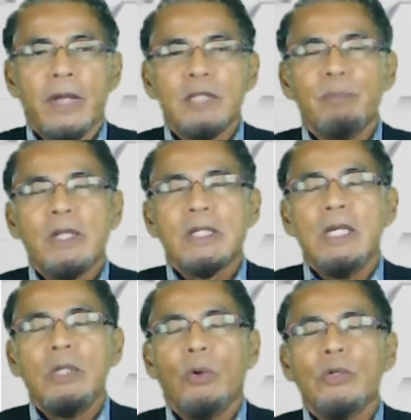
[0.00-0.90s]

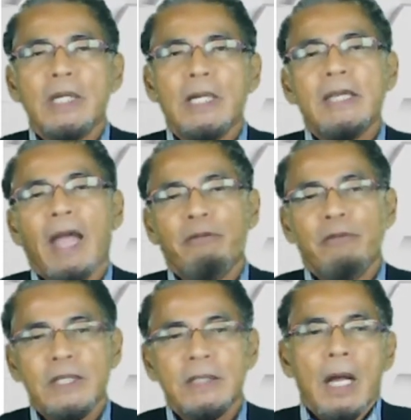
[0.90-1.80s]
especially those in the
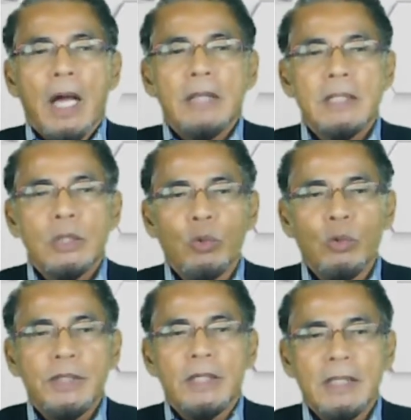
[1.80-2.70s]
Tahfiz
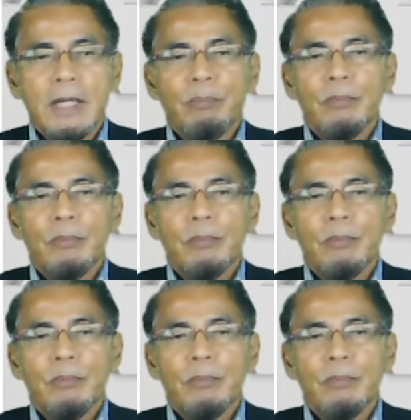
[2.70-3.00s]
school system.